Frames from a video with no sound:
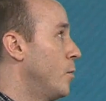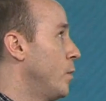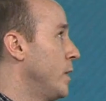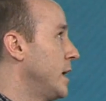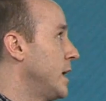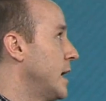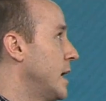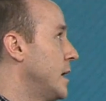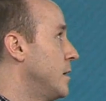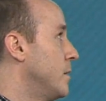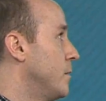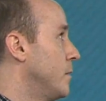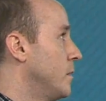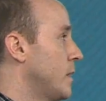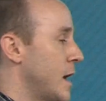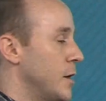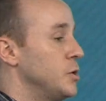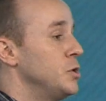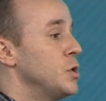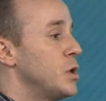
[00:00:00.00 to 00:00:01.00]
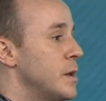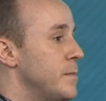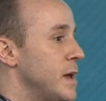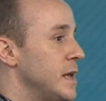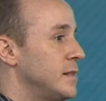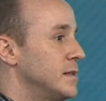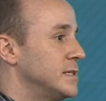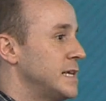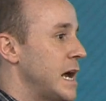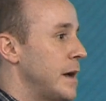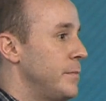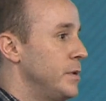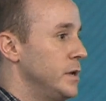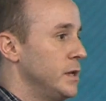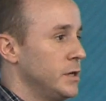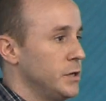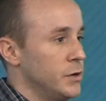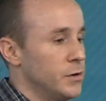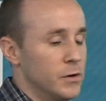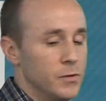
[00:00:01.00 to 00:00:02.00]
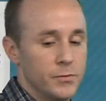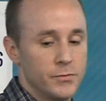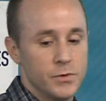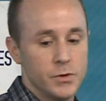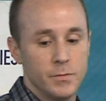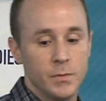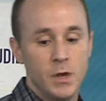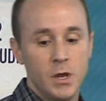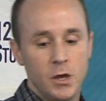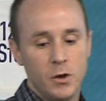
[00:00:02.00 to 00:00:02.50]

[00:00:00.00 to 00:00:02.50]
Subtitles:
you can make this happen in your own room